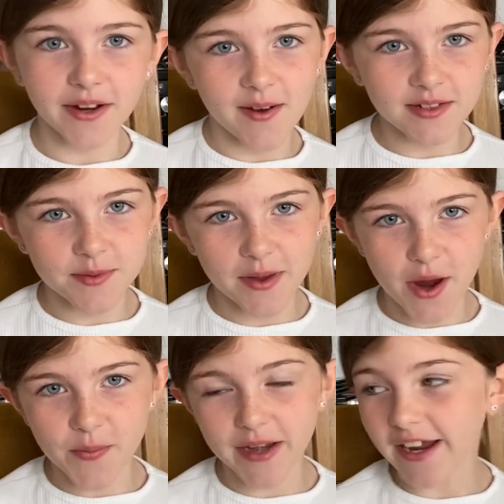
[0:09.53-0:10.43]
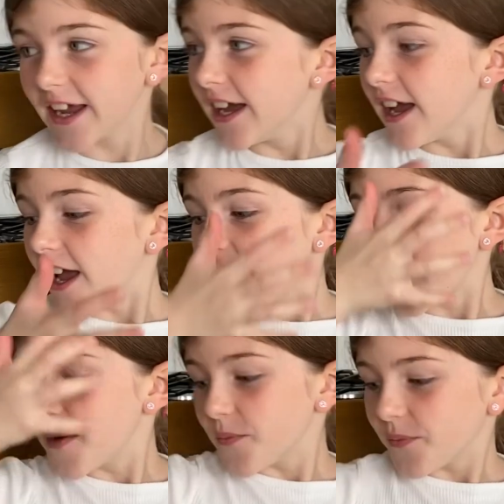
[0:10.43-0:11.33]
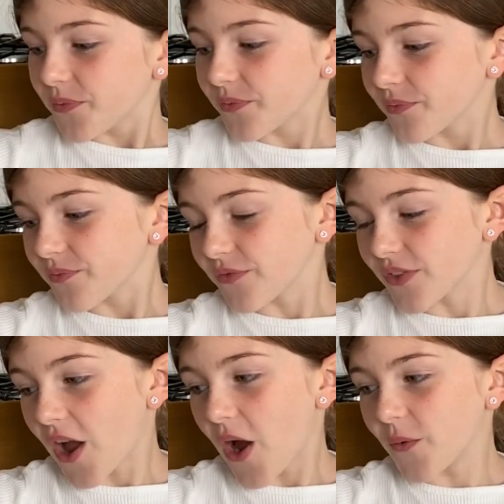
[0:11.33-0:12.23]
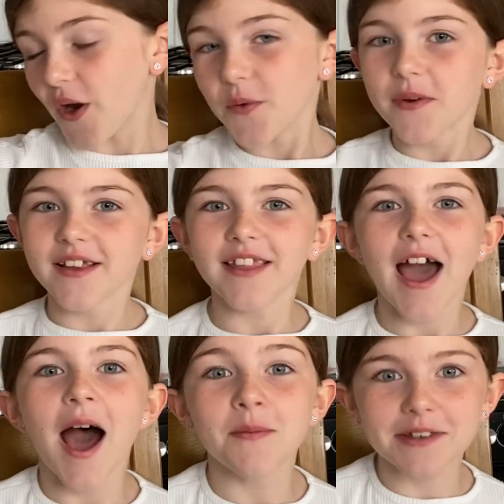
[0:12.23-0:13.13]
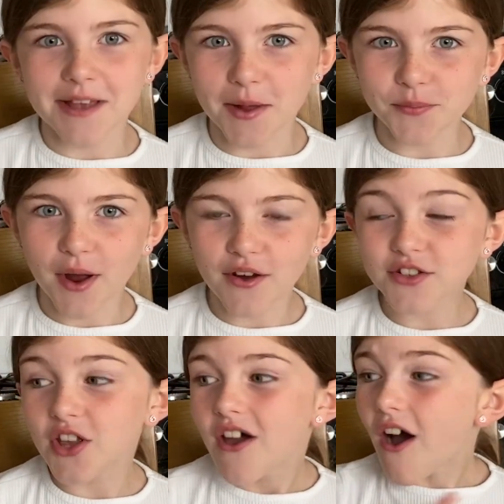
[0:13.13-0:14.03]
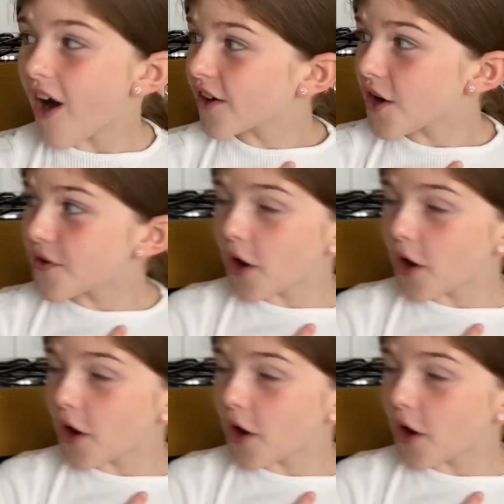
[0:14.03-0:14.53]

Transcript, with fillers: going to be opening. We're eh? opening an Amazon box. I don't